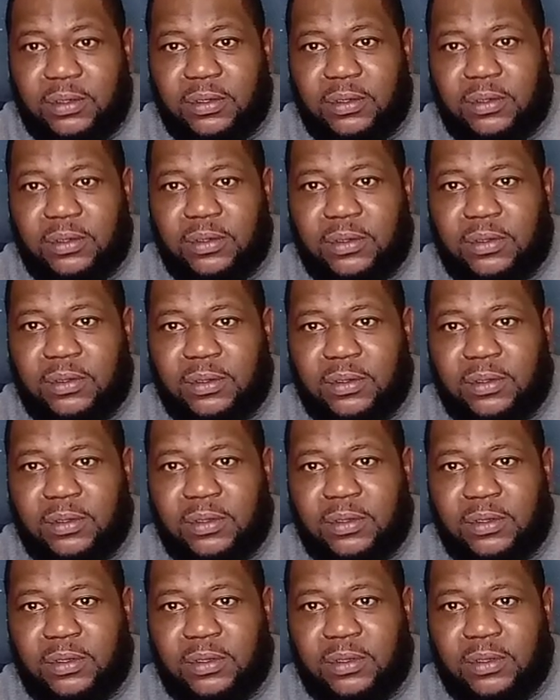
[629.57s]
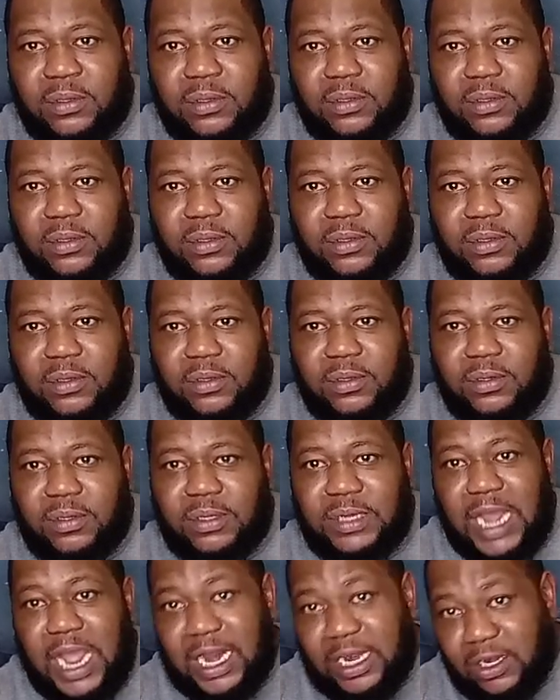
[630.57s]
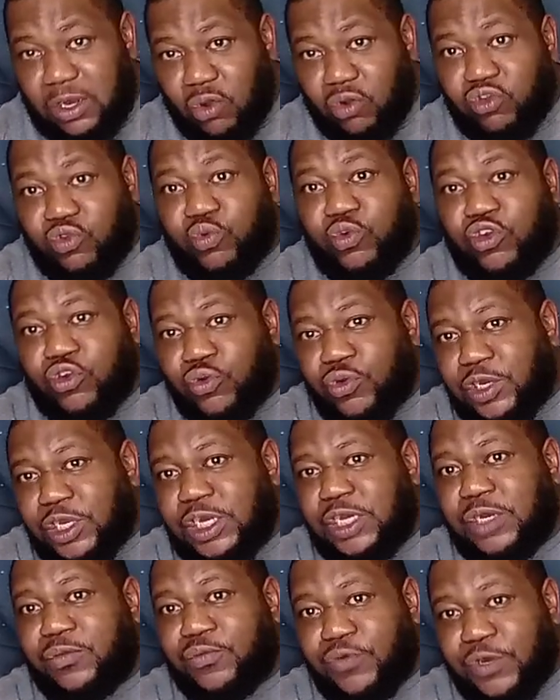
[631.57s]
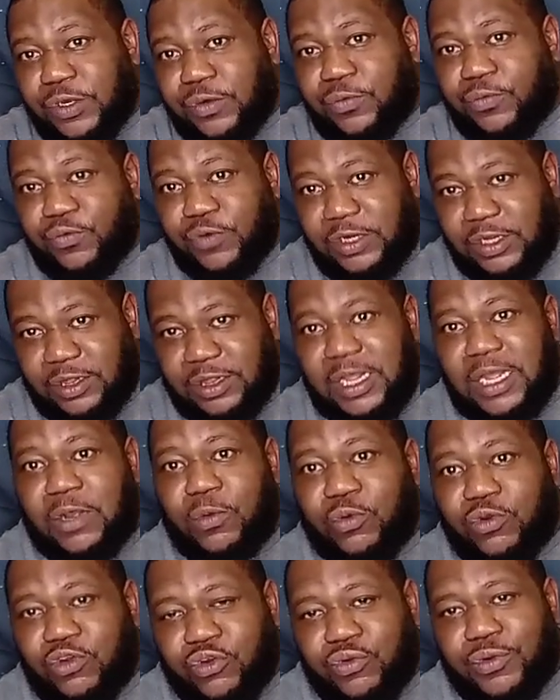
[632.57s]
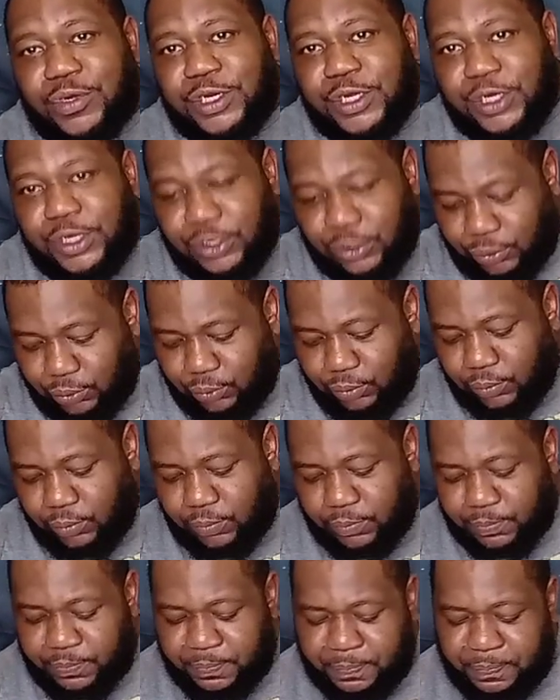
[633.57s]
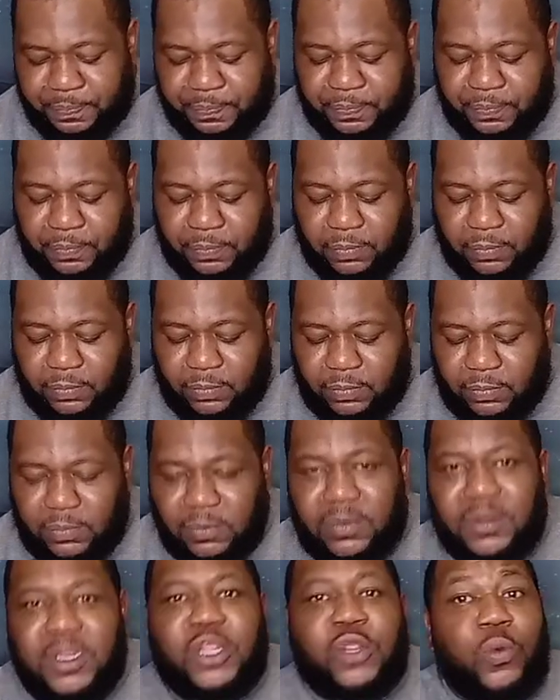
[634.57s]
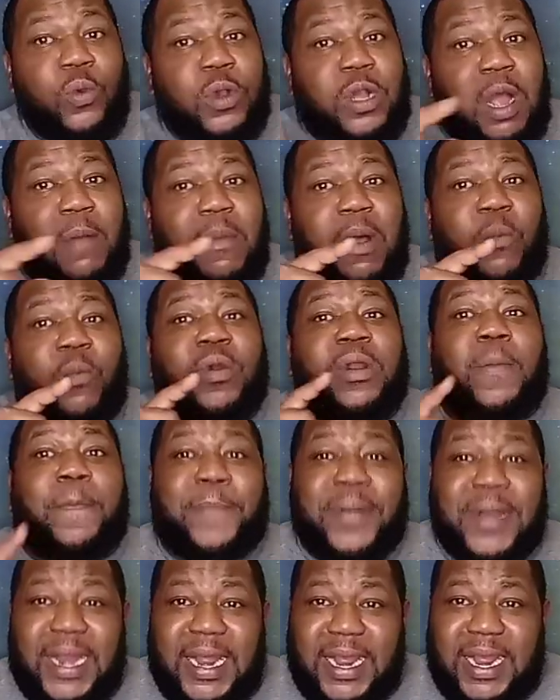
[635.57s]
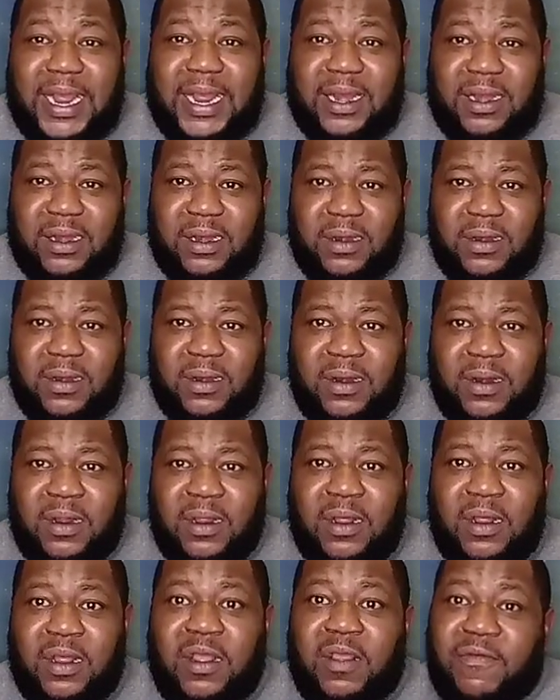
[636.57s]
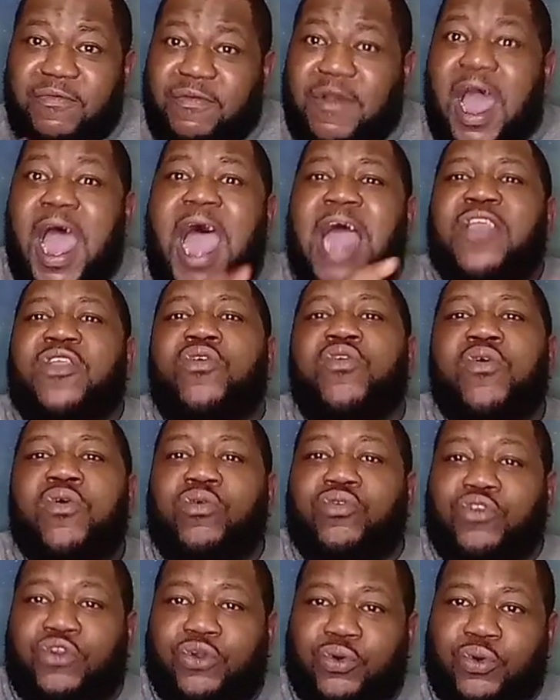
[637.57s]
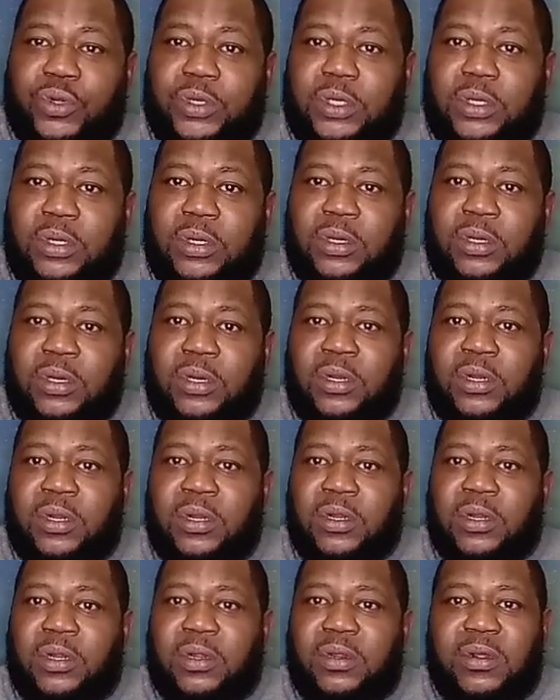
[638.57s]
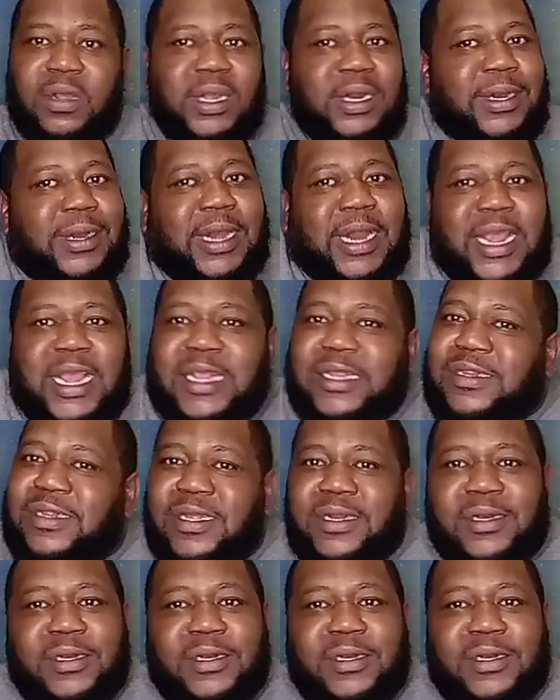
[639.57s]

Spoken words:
Diagnose what you need to rethink what you need to do. Then you will come up with a plan for how you're going to do it. And the last thing to do is just execute it.